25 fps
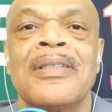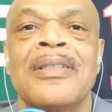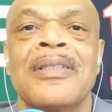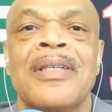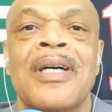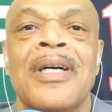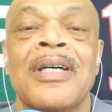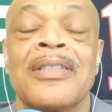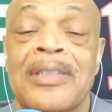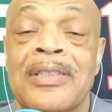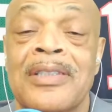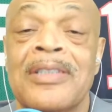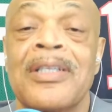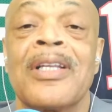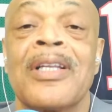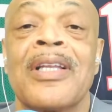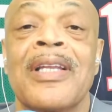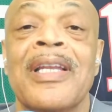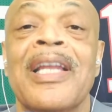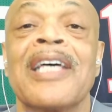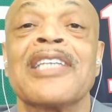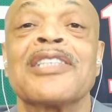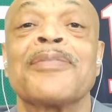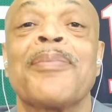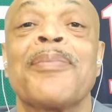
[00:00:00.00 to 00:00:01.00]
are still in
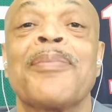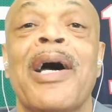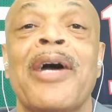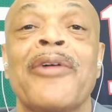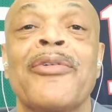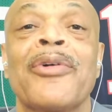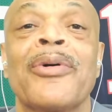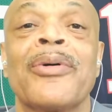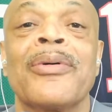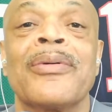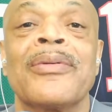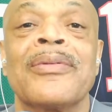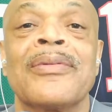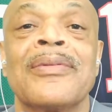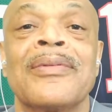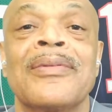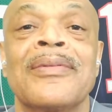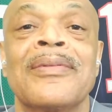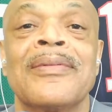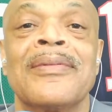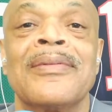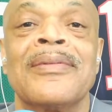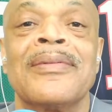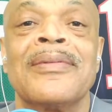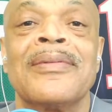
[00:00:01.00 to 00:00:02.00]
that spiral
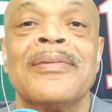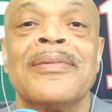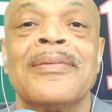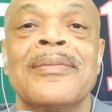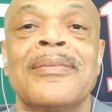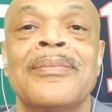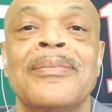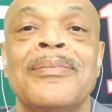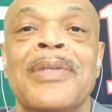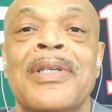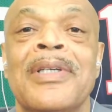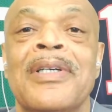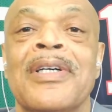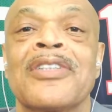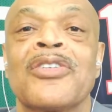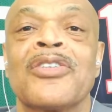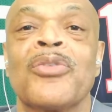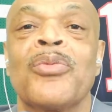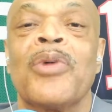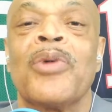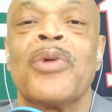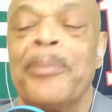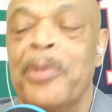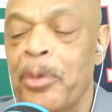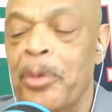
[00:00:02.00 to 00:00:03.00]
because of
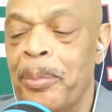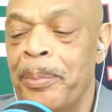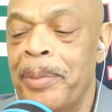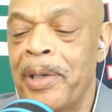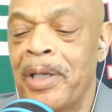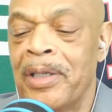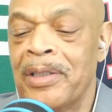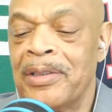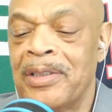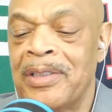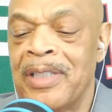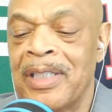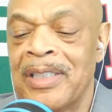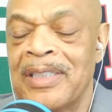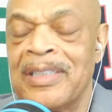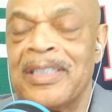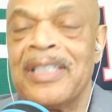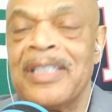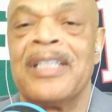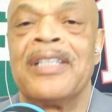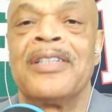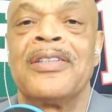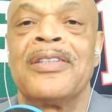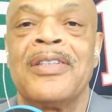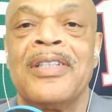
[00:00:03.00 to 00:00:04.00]
what Bill Belichick
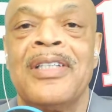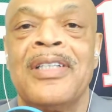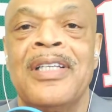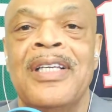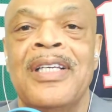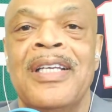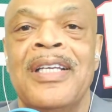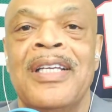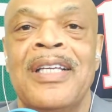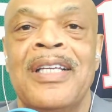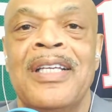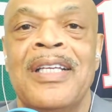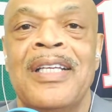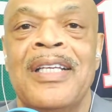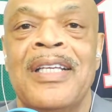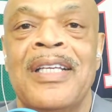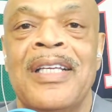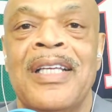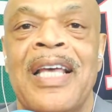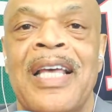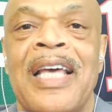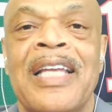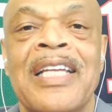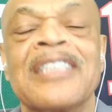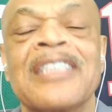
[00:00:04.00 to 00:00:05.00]
did.
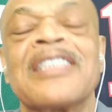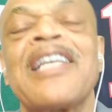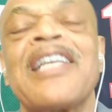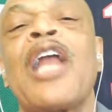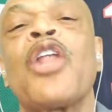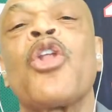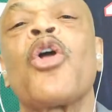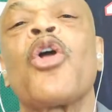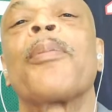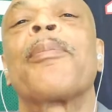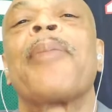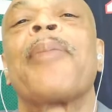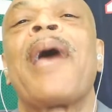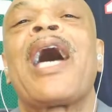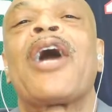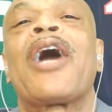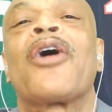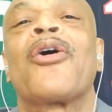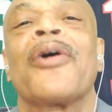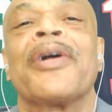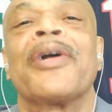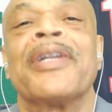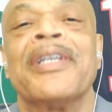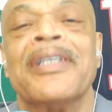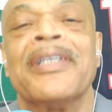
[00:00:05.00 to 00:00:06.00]
And as I look back
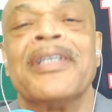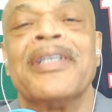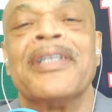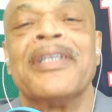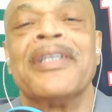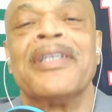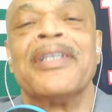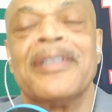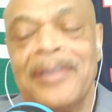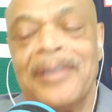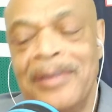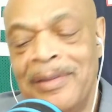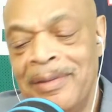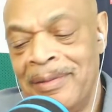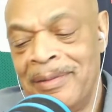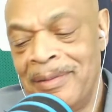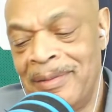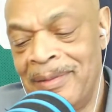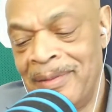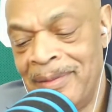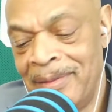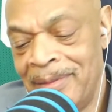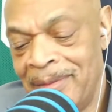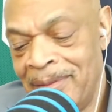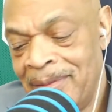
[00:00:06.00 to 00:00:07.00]
on it,
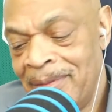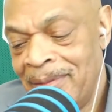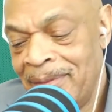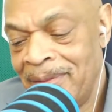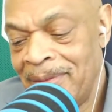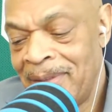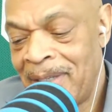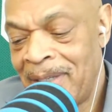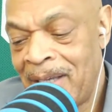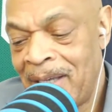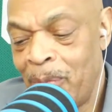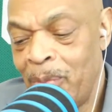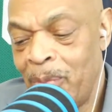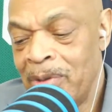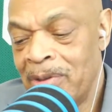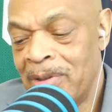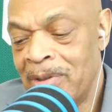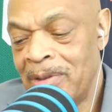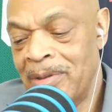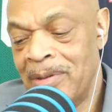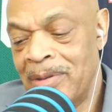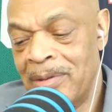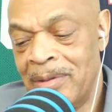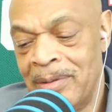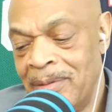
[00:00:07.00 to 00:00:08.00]
I wish,
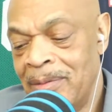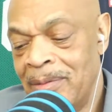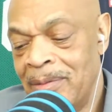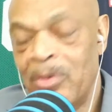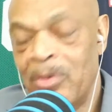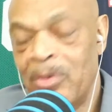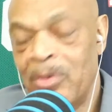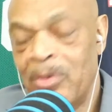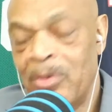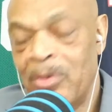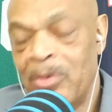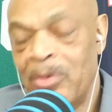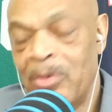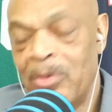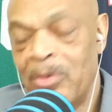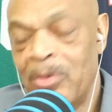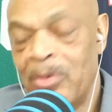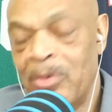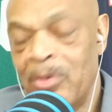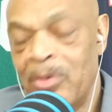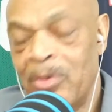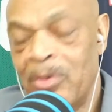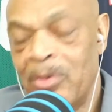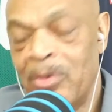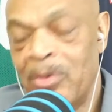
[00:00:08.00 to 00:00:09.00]
of course,
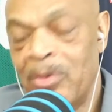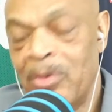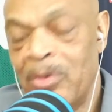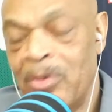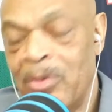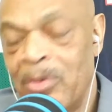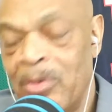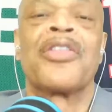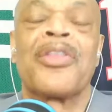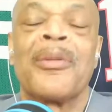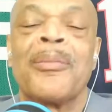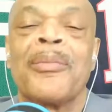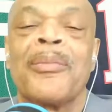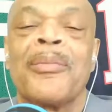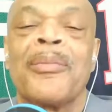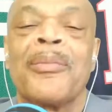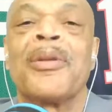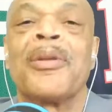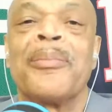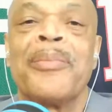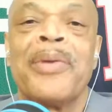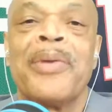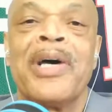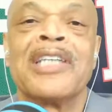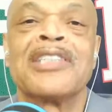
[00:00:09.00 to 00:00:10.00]
you wish him nothing but the
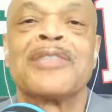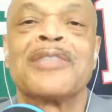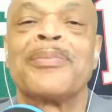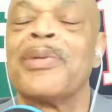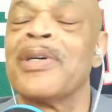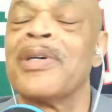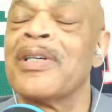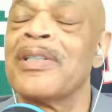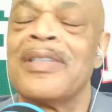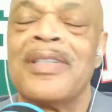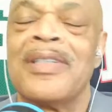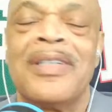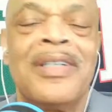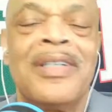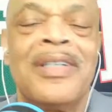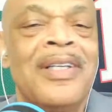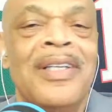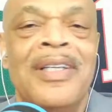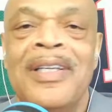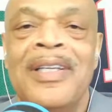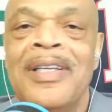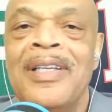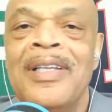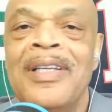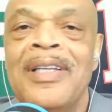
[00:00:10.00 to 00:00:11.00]
best, but
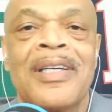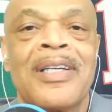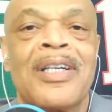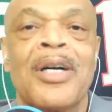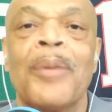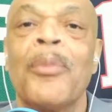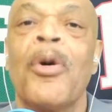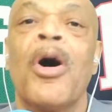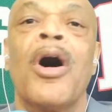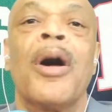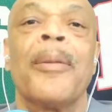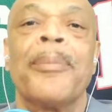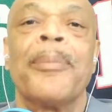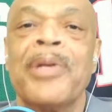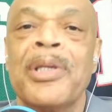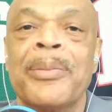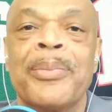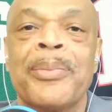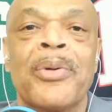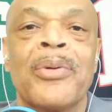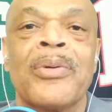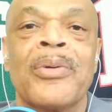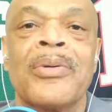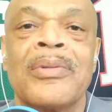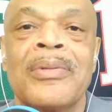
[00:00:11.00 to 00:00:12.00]
come on,
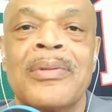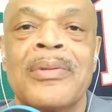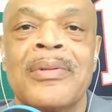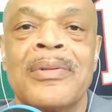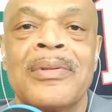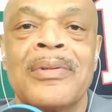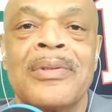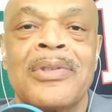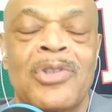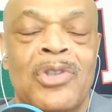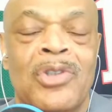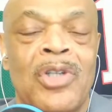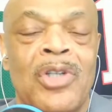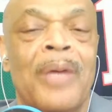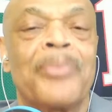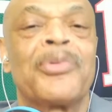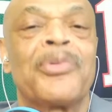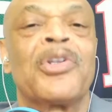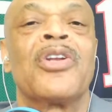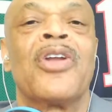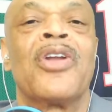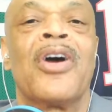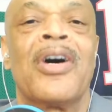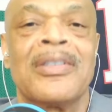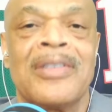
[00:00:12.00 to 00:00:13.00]
people, stop the
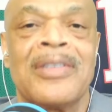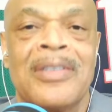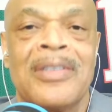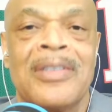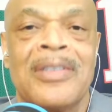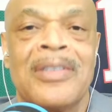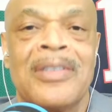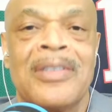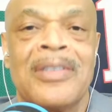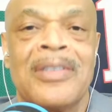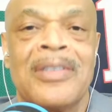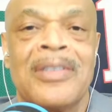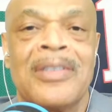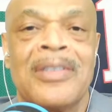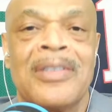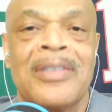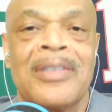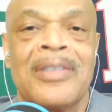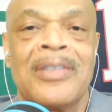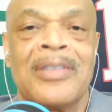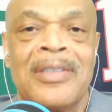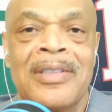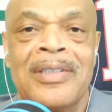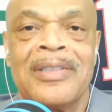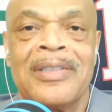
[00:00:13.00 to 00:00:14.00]
nonsense.
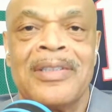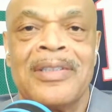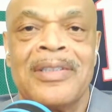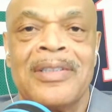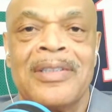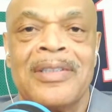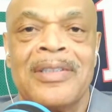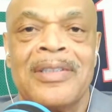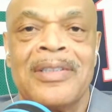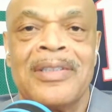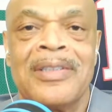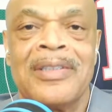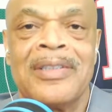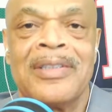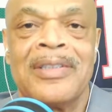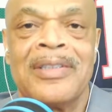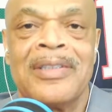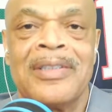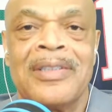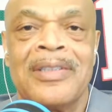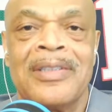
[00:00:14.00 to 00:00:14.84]
Uh,